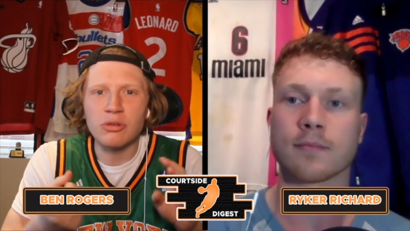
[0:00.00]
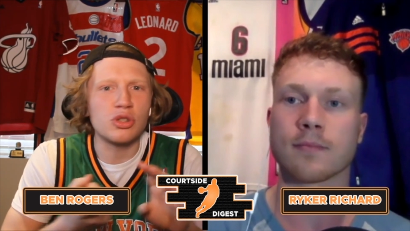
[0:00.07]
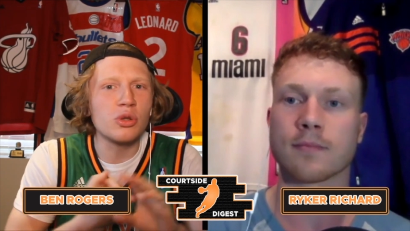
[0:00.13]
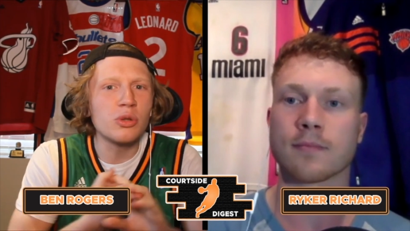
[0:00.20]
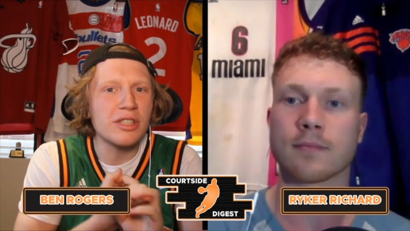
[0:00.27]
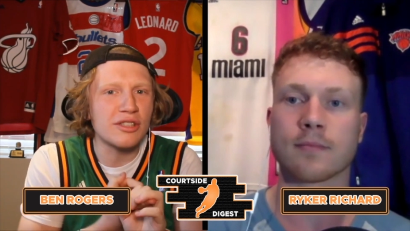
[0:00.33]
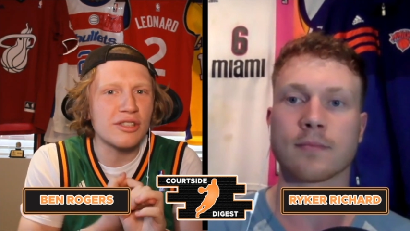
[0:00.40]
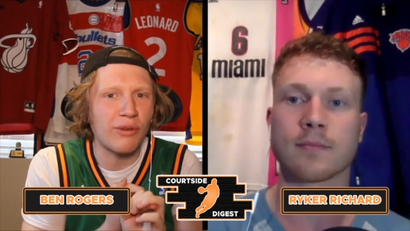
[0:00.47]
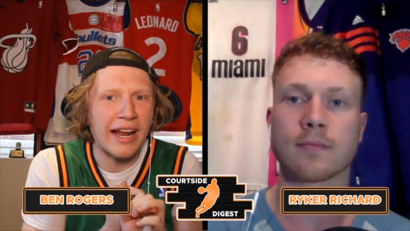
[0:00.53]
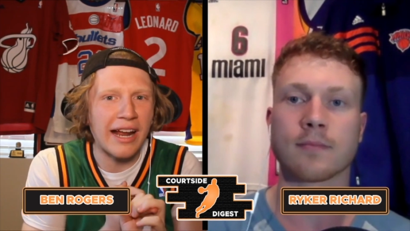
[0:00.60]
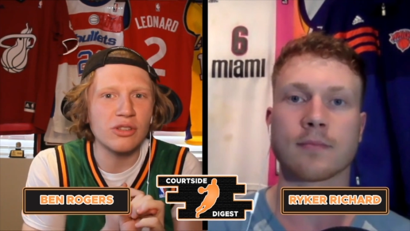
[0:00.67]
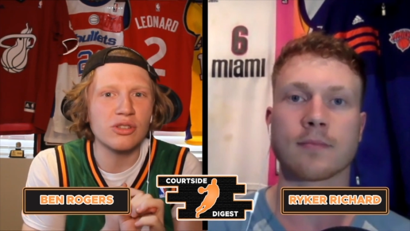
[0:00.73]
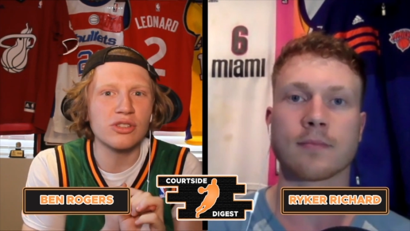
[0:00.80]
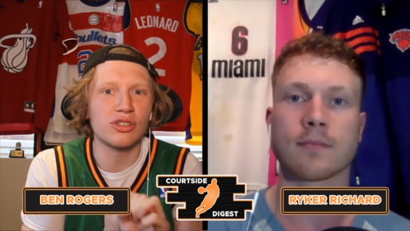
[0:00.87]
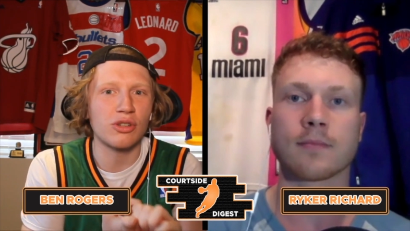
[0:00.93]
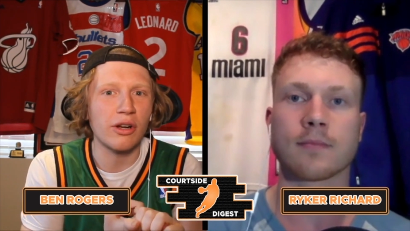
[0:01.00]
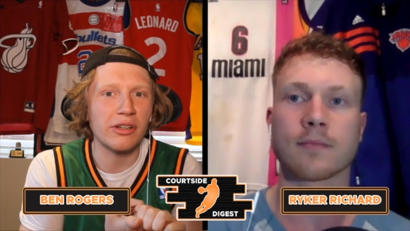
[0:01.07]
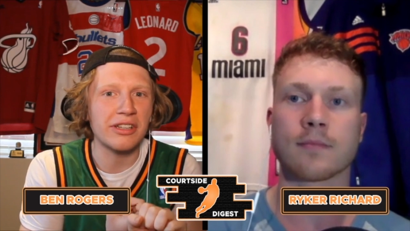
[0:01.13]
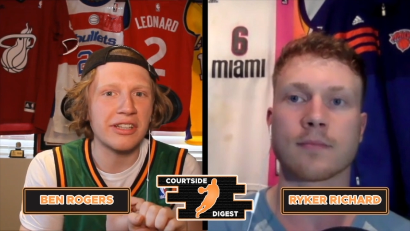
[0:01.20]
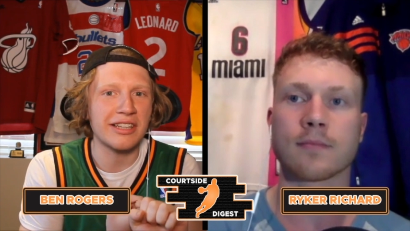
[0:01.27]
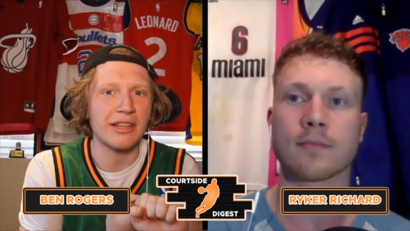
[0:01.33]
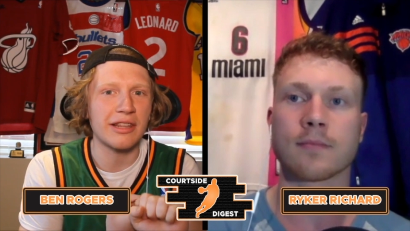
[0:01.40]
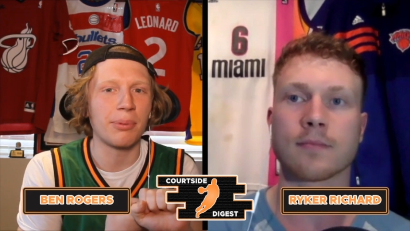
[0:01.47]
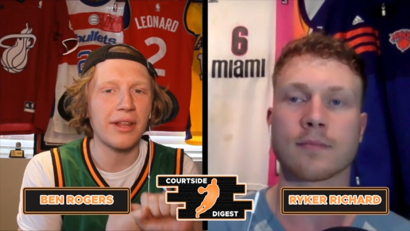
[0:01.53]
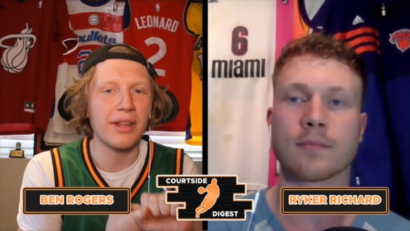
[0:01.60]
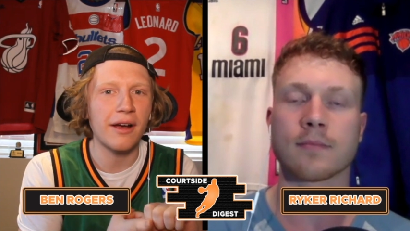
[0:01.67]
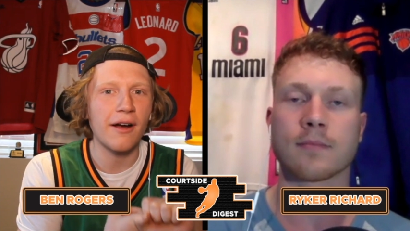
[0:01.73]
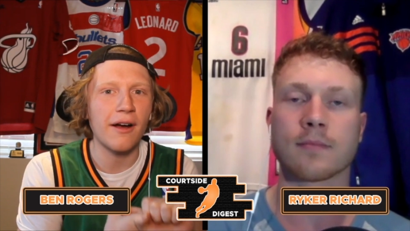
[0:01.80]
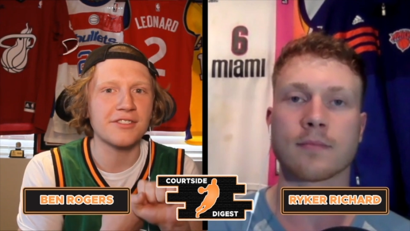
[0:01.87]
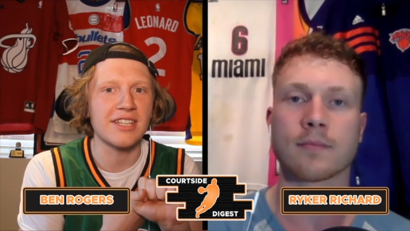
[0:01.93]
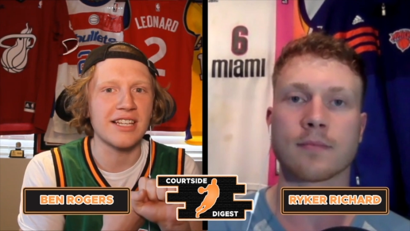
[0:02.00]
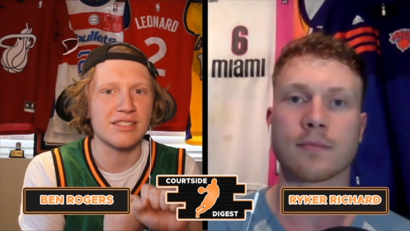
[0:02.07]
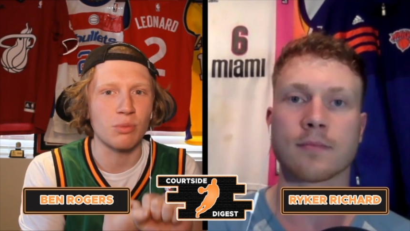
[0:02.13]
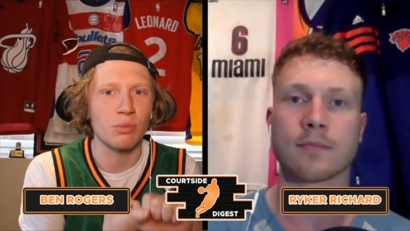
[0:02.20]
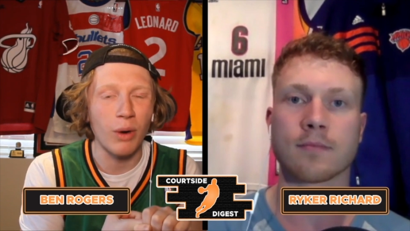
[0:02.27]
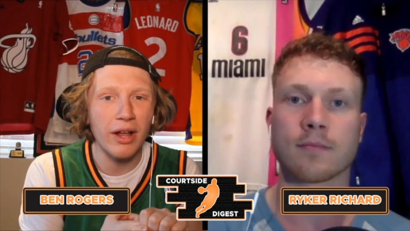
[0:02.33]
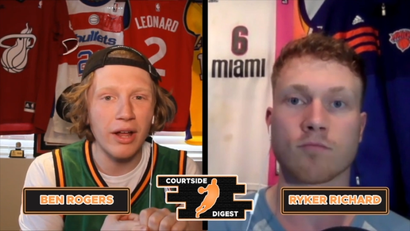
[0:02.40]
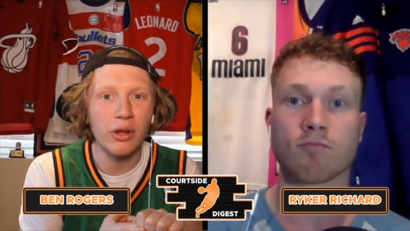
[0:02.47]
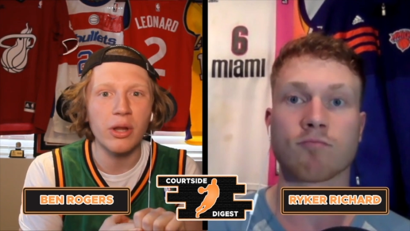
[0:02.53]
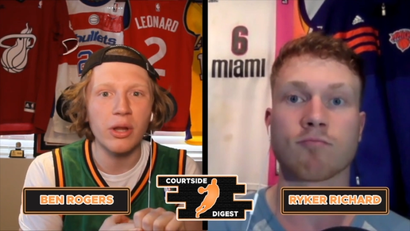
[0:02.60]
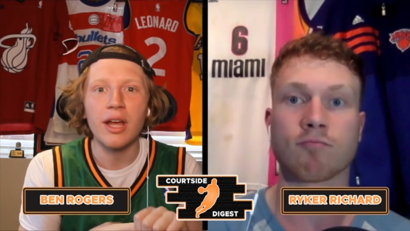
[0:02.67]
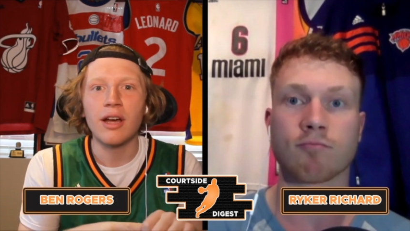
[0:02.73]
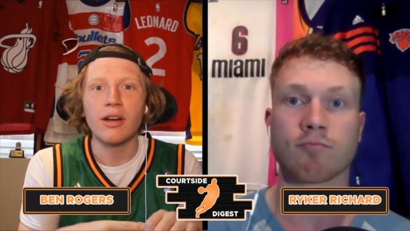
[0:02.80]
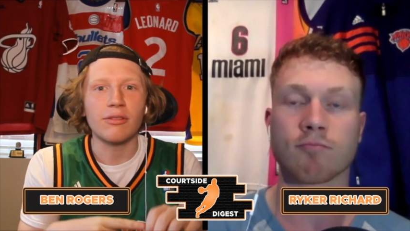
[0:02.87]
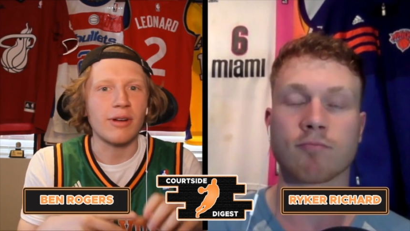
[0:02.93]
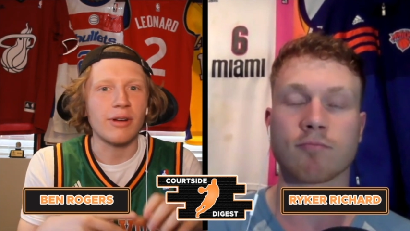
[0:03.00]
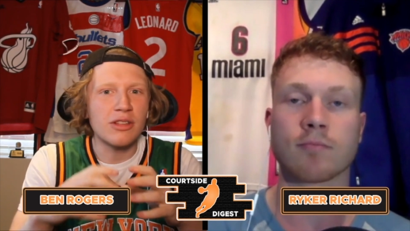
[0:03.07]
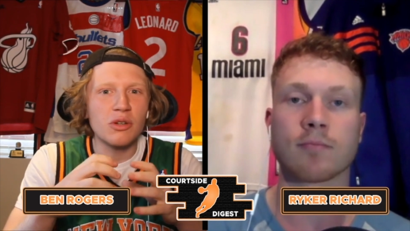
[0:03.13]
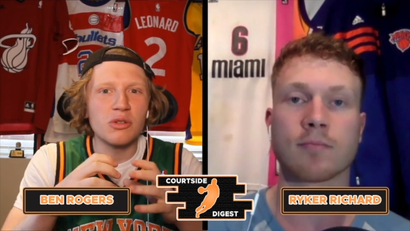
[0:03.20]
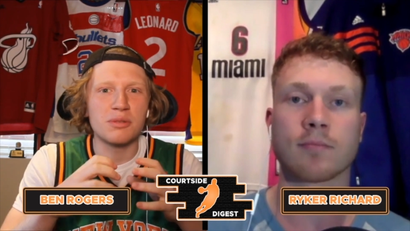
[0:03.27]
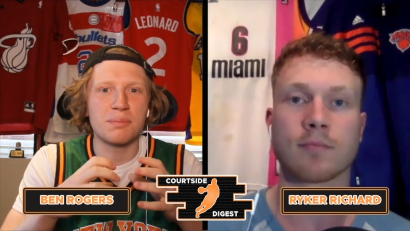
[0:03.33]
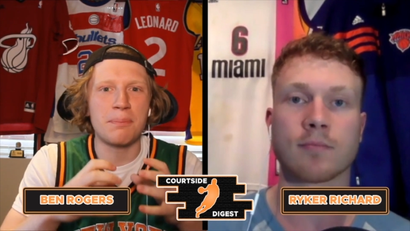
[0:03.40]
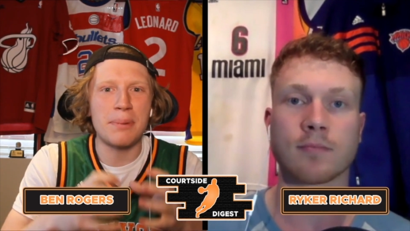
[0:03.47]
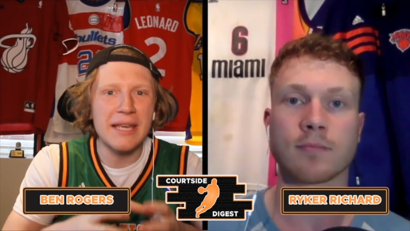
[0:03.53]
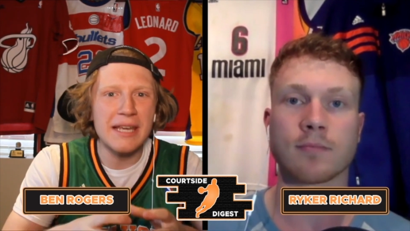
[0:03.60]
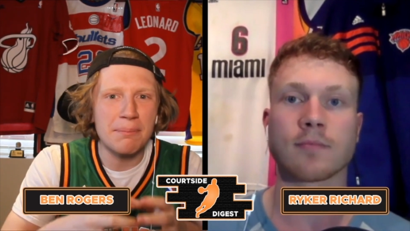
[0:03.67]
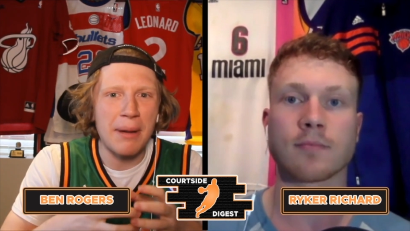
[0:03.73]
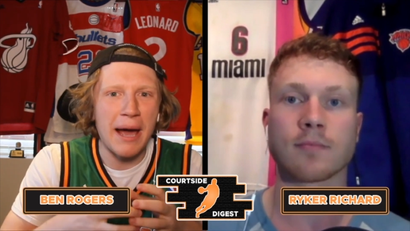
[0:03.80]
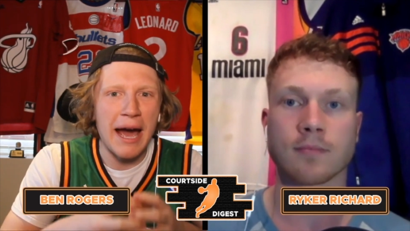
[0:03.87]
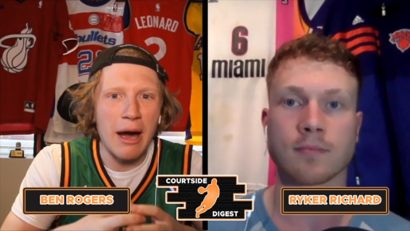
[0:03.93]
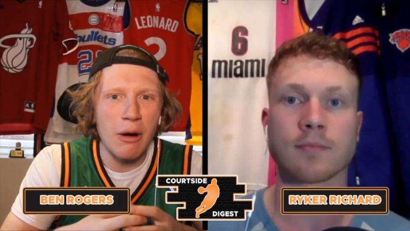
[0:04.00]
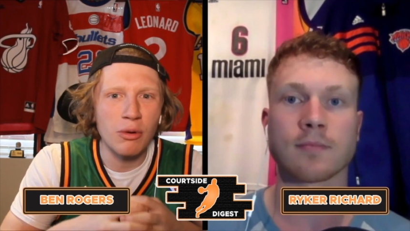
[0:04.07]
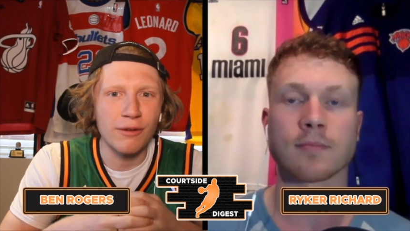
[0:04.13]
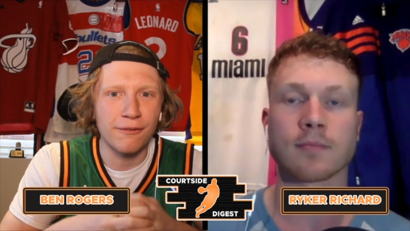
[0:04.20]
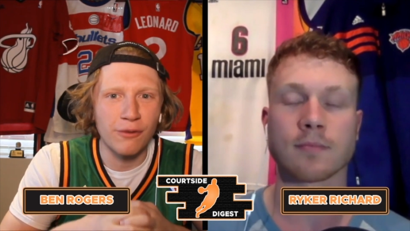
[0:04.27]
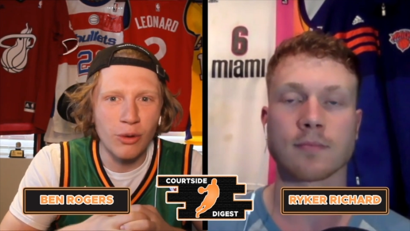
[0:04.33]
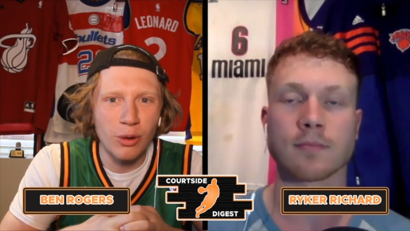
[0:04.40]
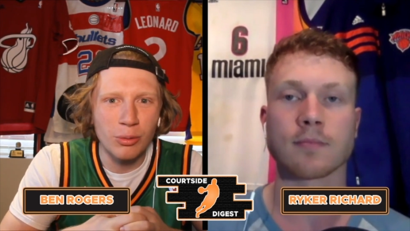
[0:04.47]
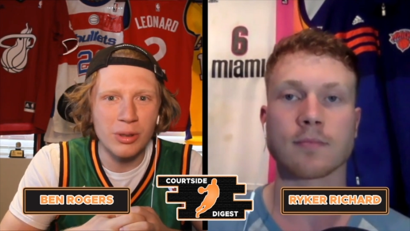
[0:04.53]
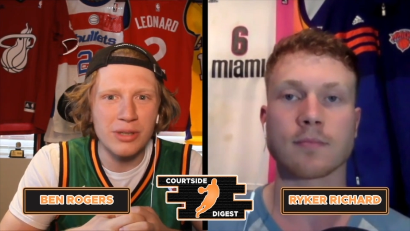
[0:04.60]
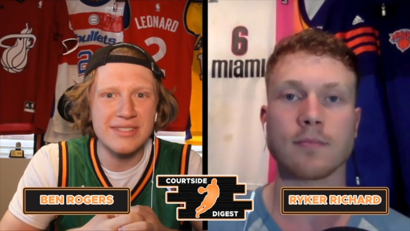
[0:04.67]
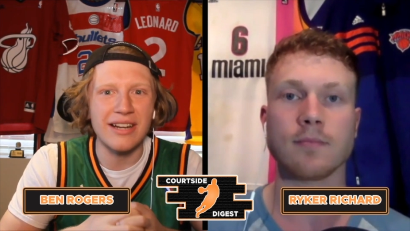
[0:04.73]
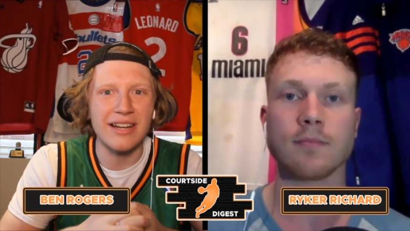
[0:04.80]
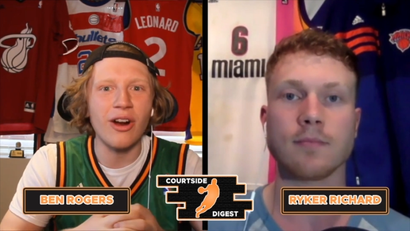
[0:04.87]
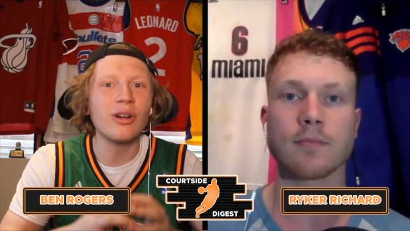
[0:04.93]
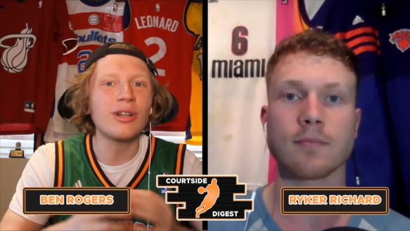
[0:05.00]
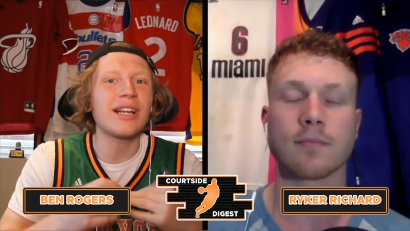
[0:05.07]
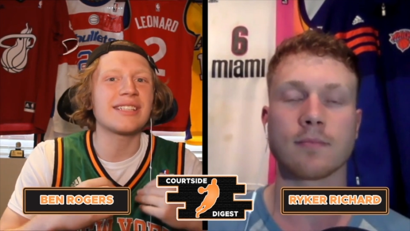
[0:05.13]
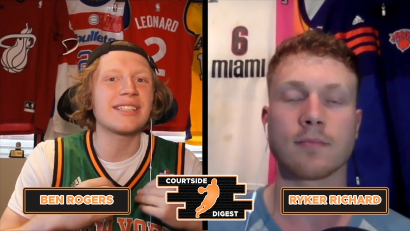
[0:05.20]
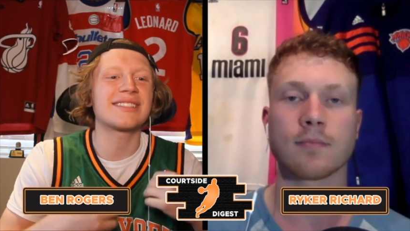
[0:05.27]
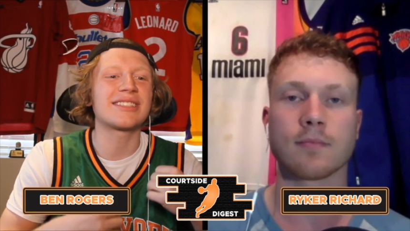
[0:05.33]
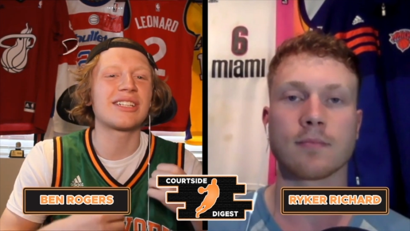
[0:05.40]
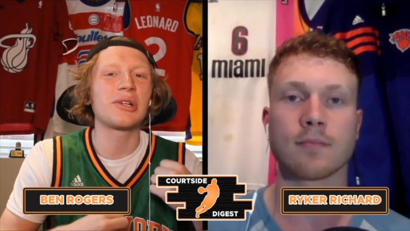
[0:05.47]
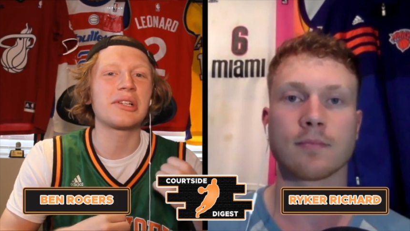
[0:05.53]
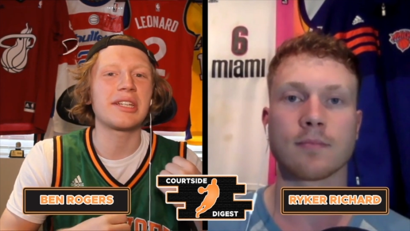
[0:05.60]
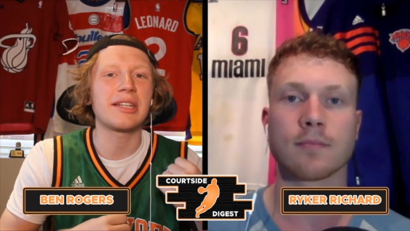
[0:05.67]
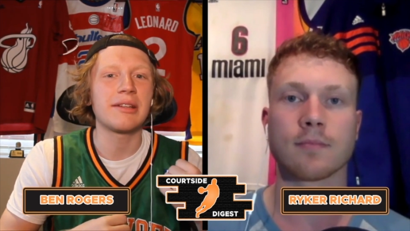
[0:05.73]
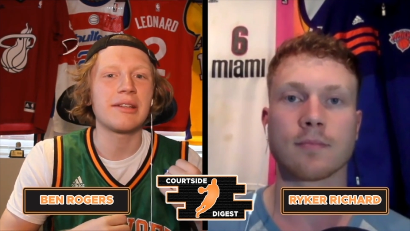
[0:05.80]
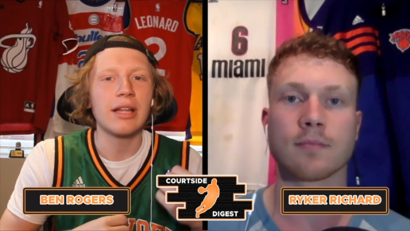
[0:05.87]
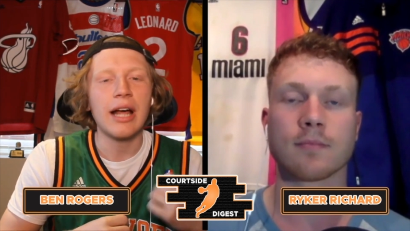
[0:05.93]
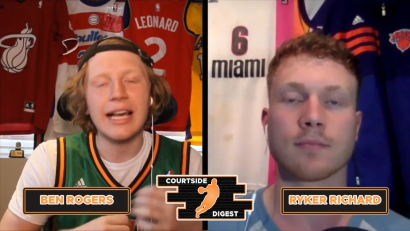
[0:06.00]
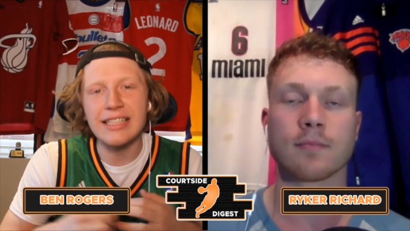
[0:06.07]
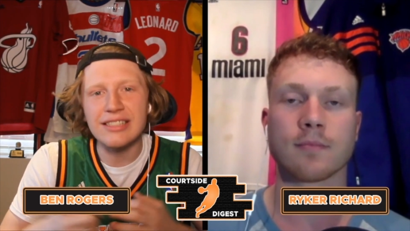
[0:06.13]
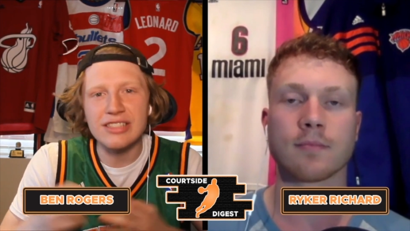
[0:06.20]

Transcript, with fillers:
Speaker 1: Julius Randle struggling the playoffs as well, right? Those big power forwards that aren't necessarily I guess